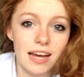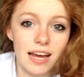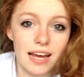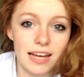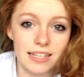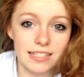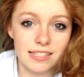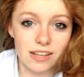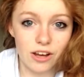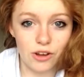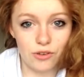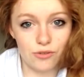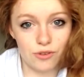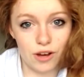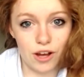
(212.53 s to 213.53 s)
a
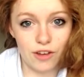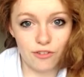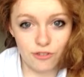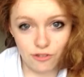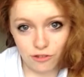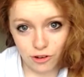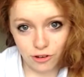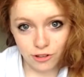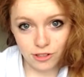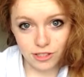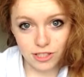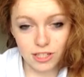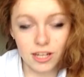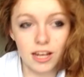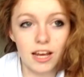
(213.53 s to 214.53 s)
sci-fi
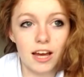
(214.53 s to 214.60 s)
font,